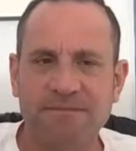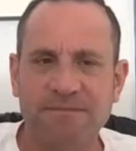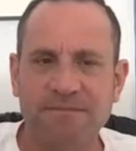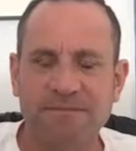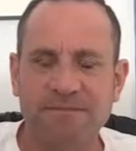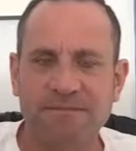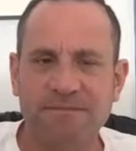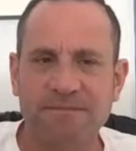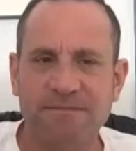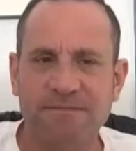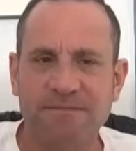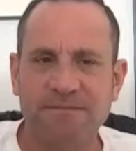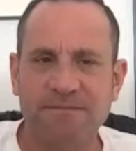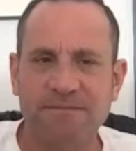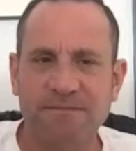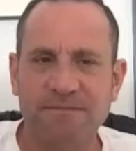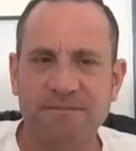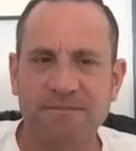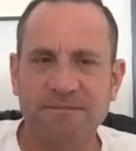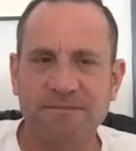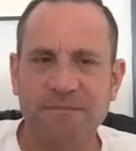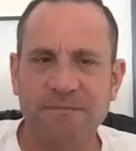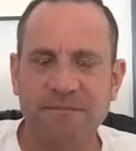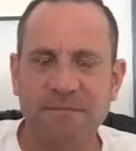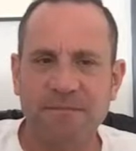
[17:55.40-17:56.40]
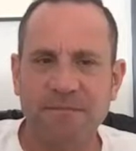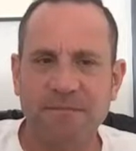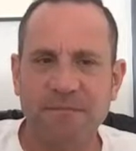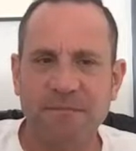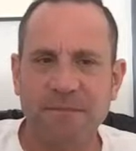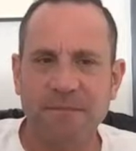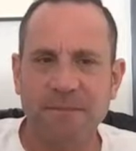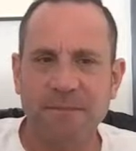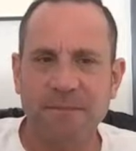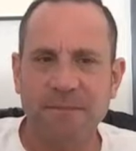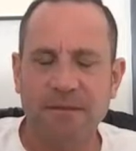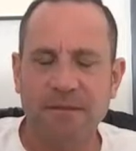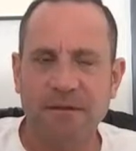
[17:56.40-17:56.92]

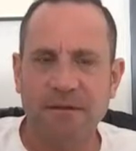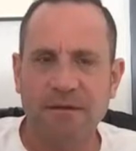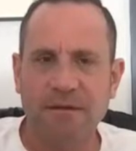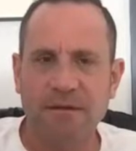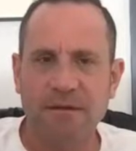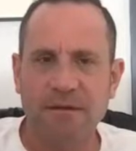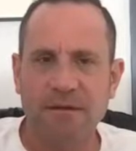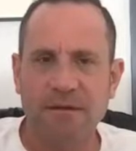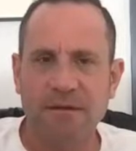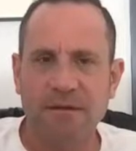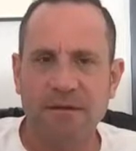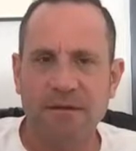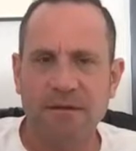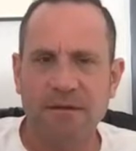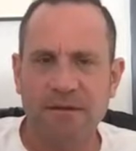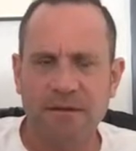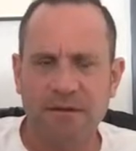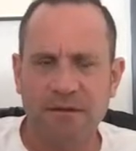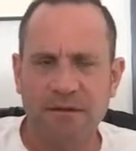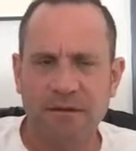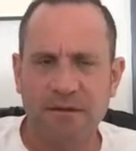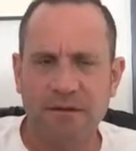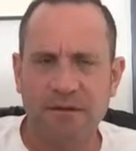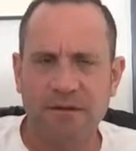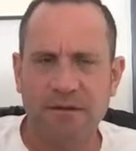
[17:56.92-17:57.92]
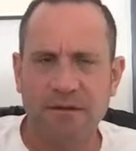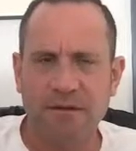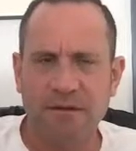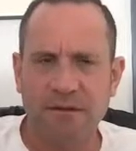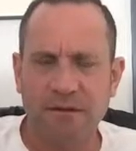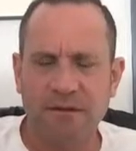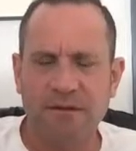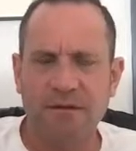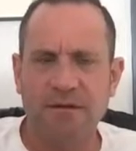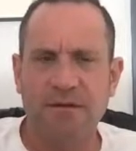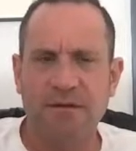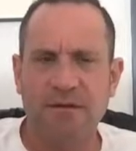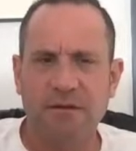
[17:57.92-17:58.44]

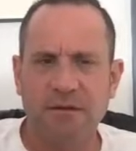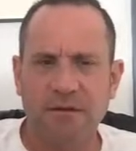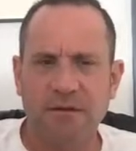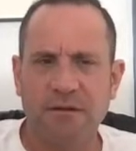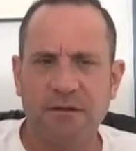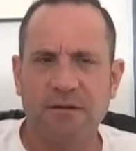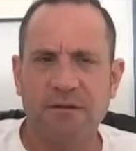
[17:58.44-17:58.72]
The person shown says nothing.